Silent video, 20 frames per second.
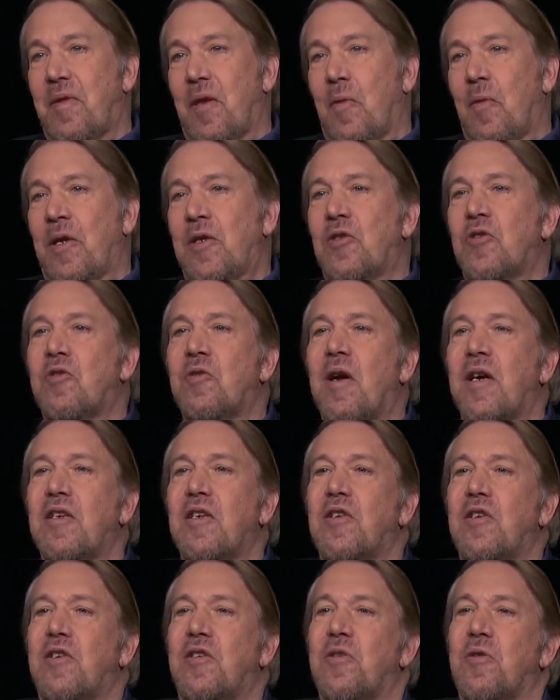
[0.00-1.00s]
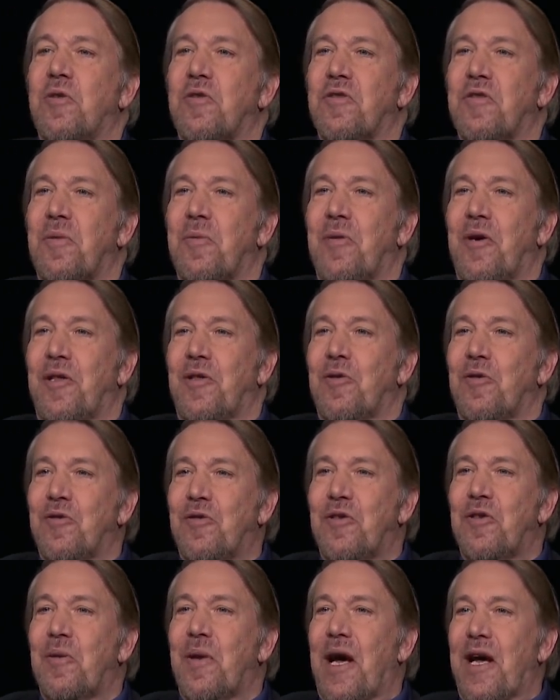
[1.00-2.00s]
When you're trying to deter someone, there are
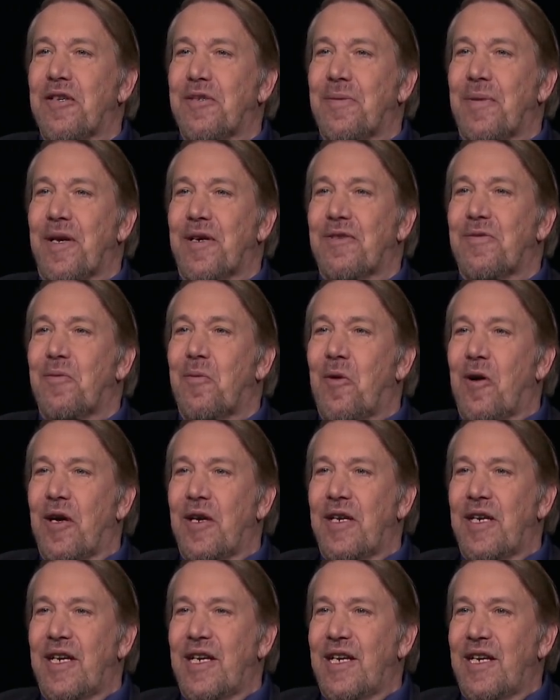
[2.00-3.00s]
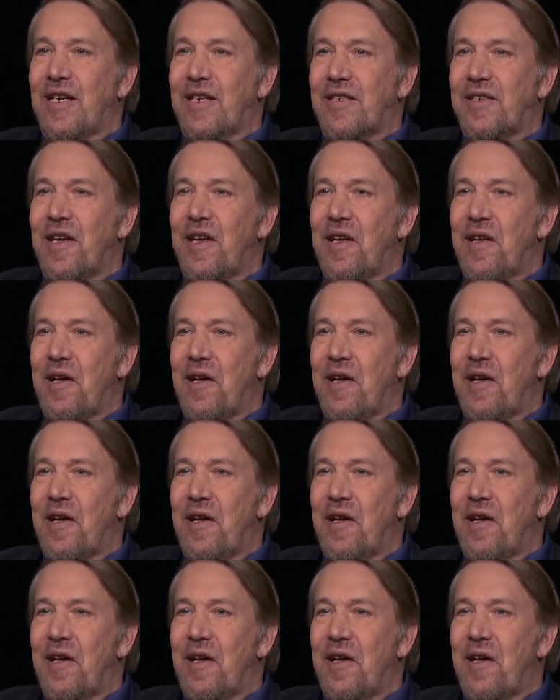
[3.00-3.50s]
two aspects. One is